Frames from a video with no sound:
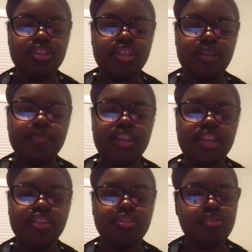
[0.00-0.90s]
Some
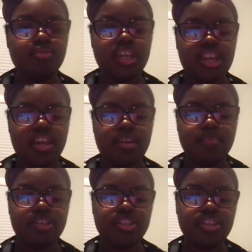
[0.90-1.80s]
things you can,
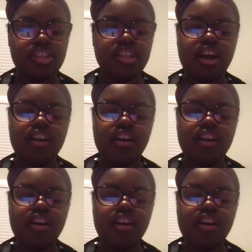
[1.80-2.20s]
but not